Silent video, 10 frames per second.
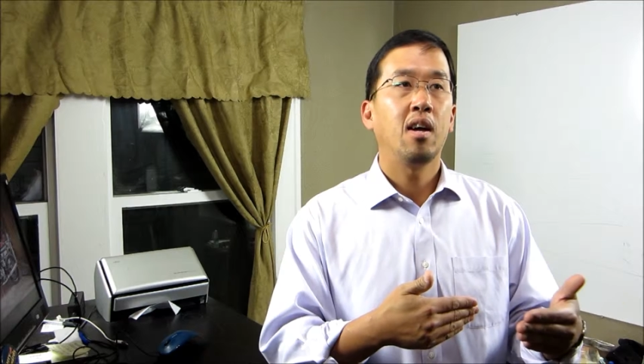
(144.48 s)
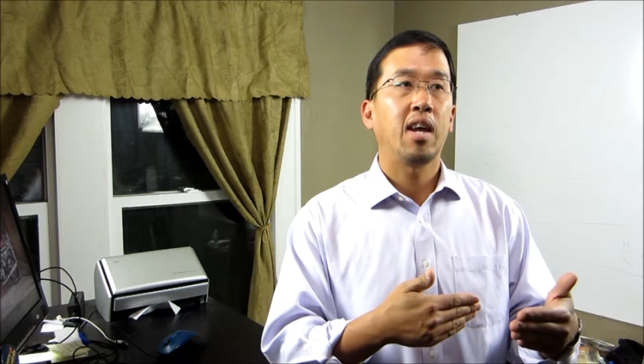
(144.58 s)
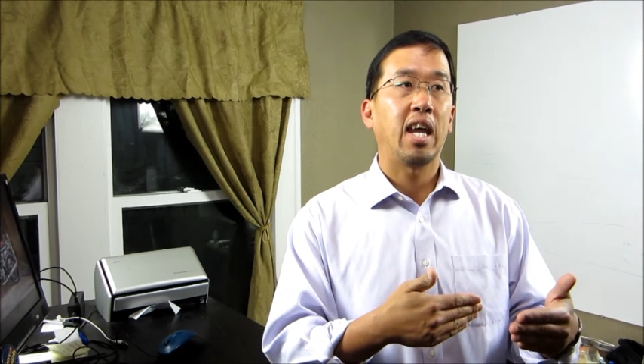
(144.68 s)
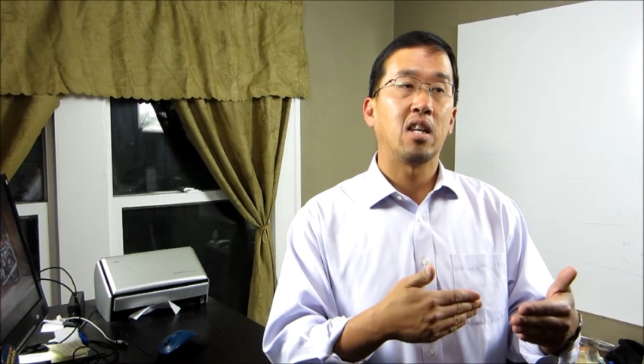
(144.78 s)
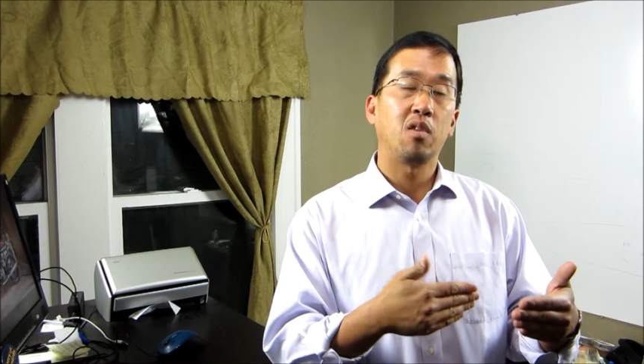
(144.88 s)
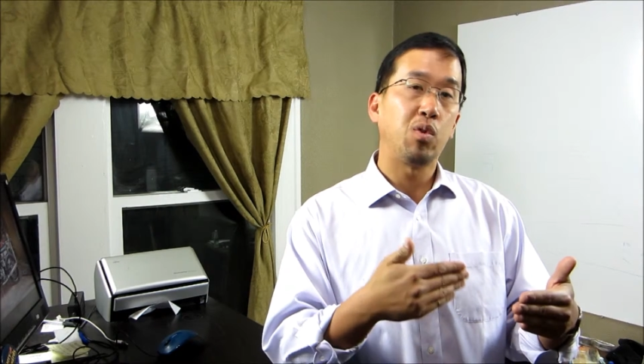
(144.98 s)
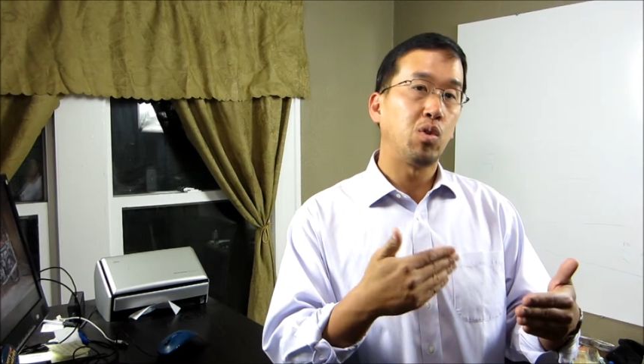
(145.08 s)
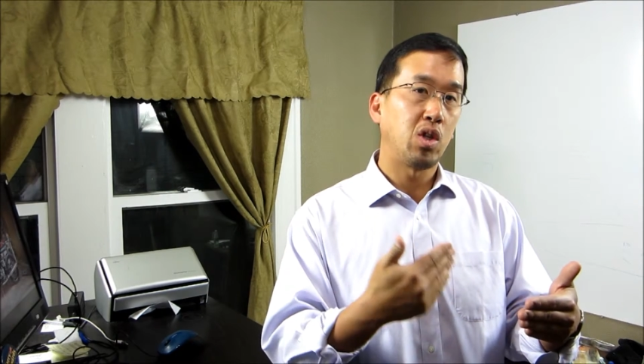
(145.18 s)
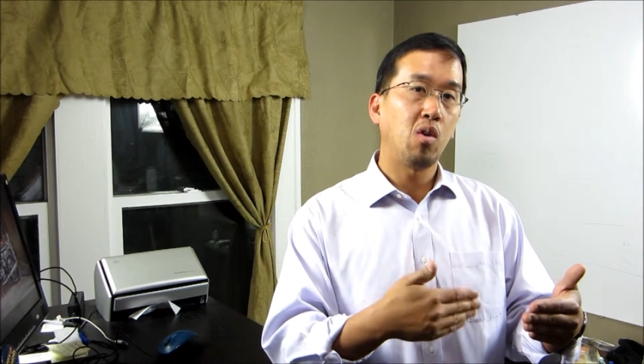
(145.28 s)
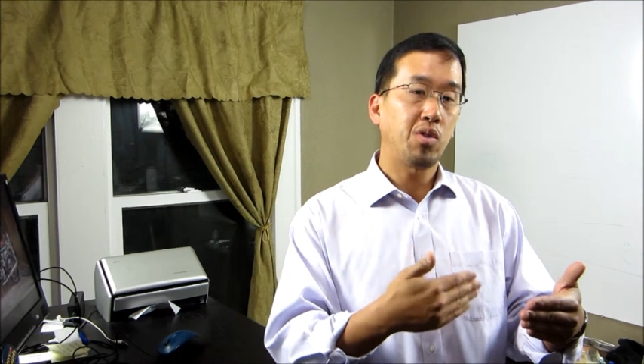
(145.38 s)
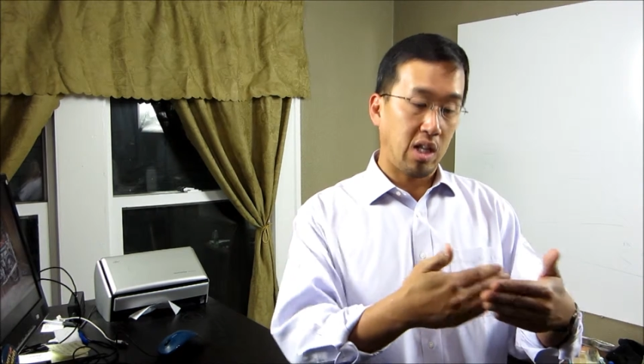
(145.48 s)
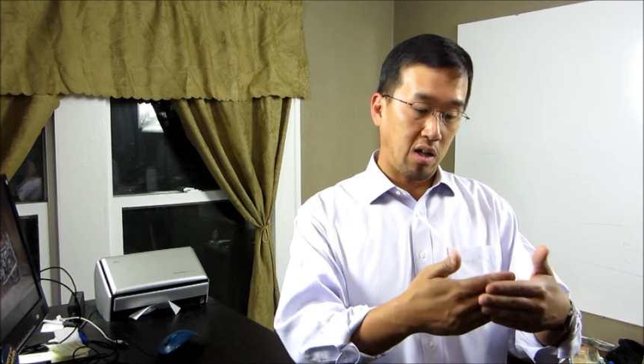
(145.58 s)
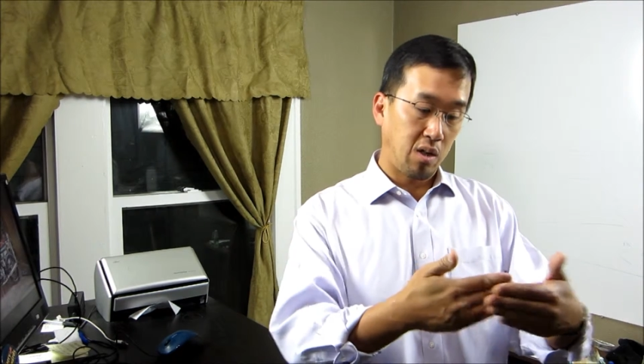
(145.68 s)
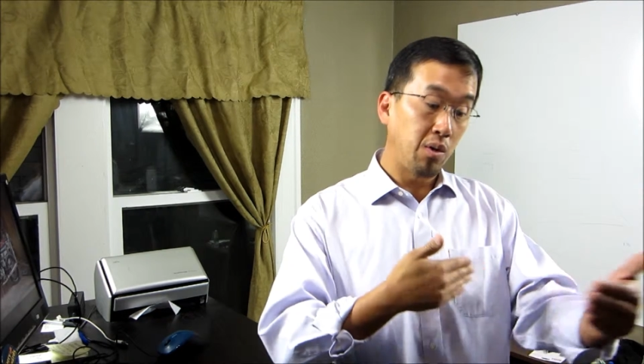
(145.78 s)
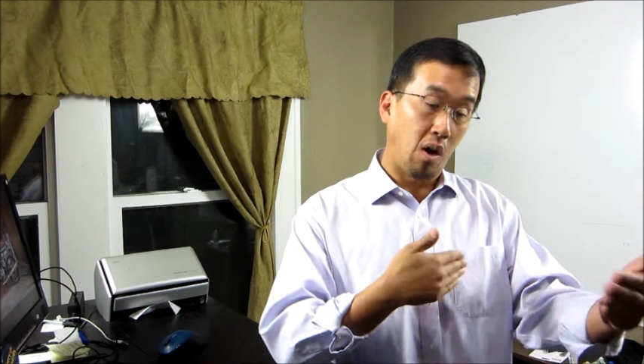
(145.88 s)
And if you don't
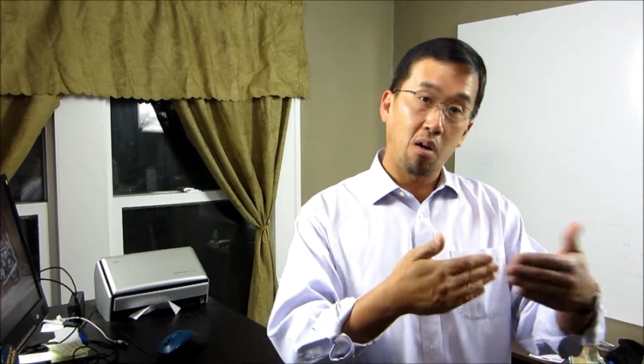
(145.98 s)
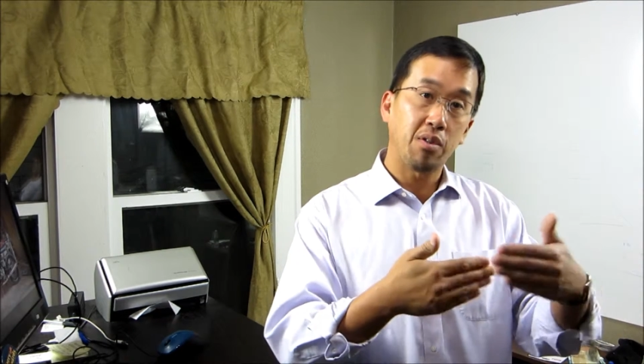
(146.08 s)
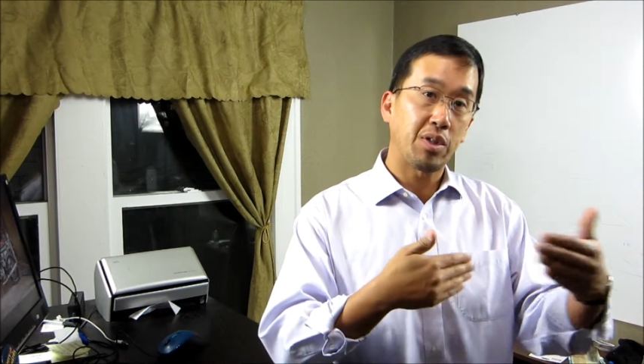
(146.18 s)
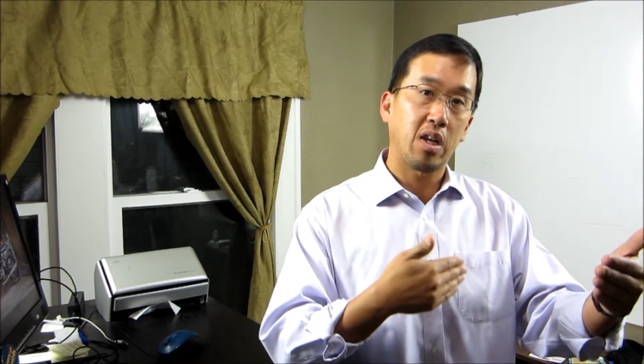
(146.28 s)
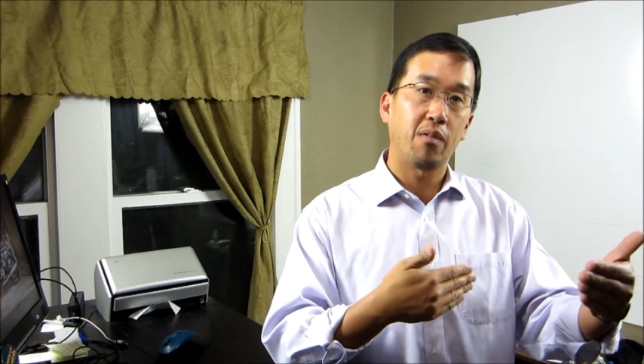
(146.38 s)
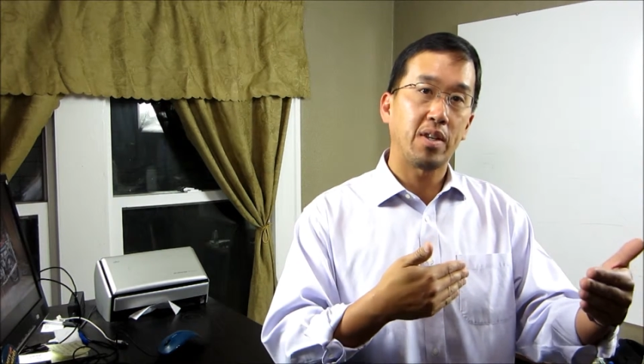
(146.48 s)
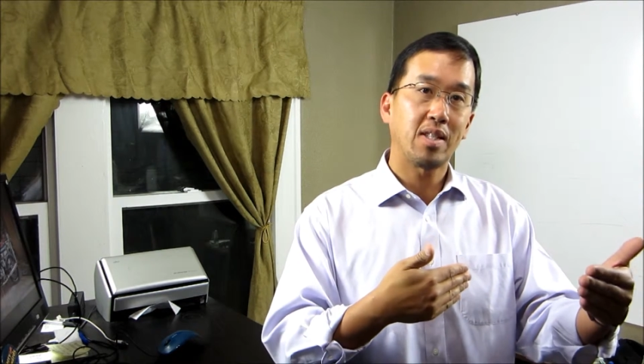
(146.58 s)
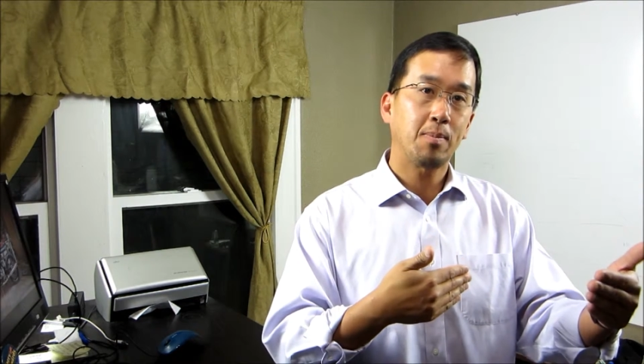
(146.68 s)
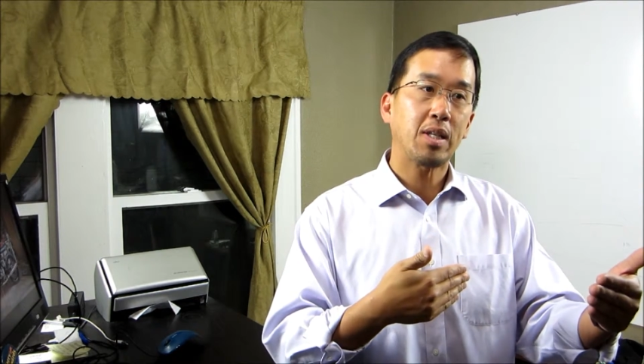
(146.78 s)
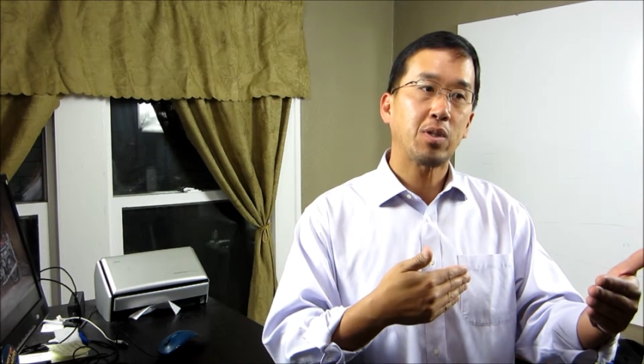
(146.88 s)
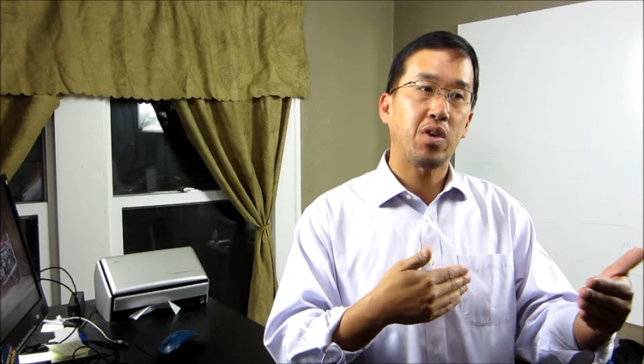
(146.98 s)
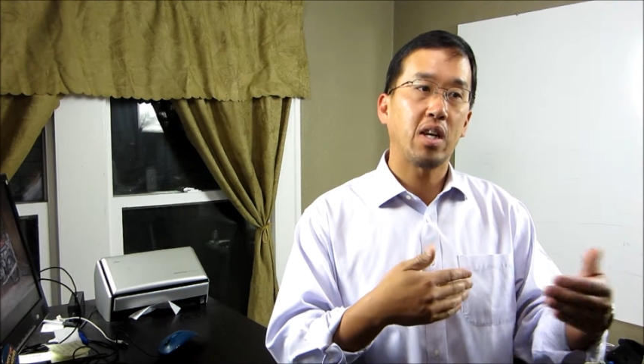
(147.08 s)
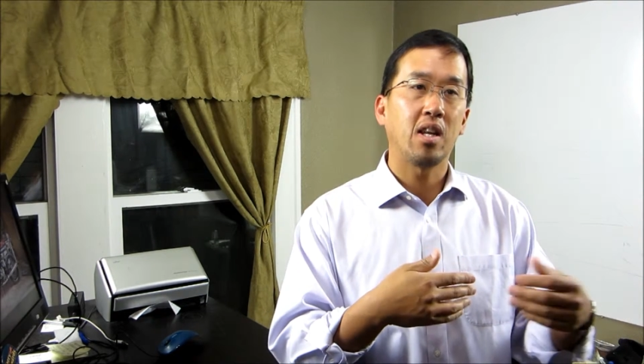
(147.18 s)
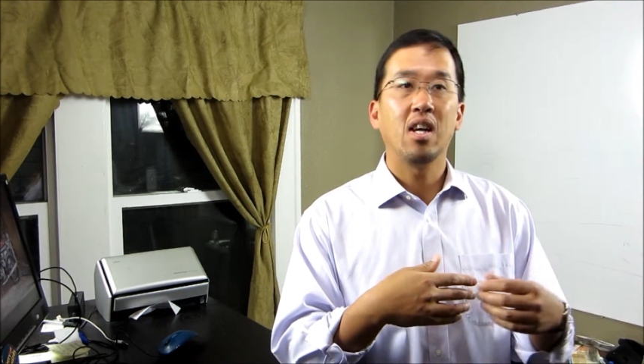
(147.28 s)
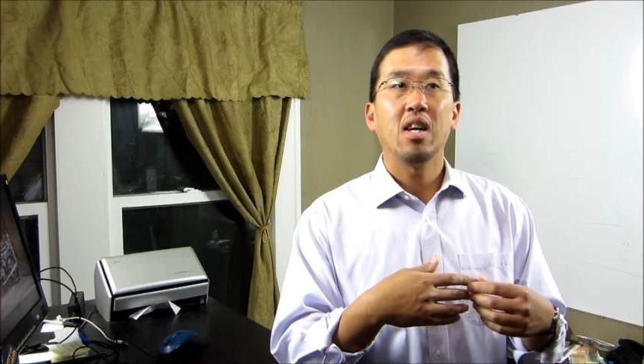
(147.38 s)
include all the stuff that is
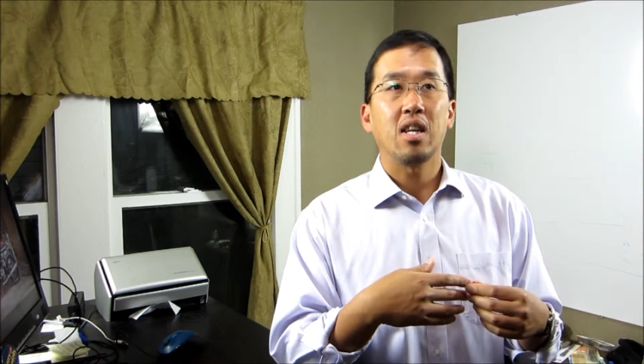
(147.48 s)
specified,